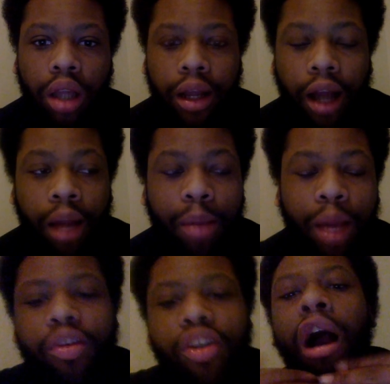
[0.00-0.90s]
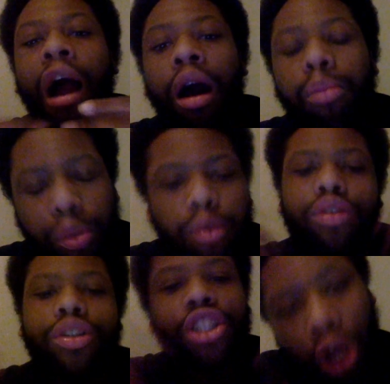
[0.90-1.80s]
I'm helping y'all out,
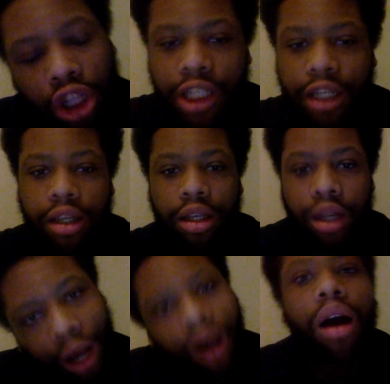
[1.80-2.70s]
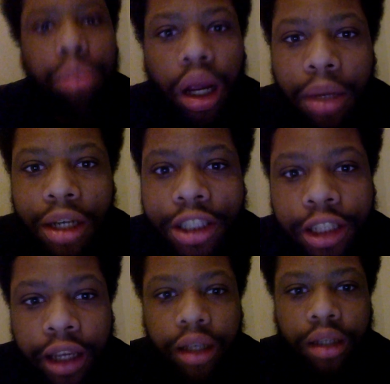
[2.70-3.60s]
promoting y'all shit. Now unblock my
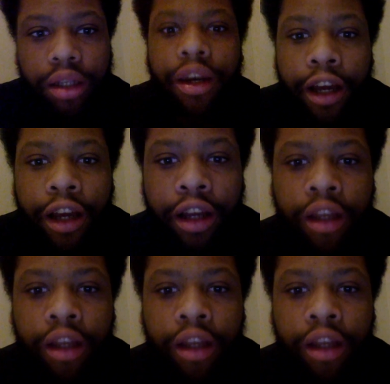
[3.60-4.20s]
shit, nigga.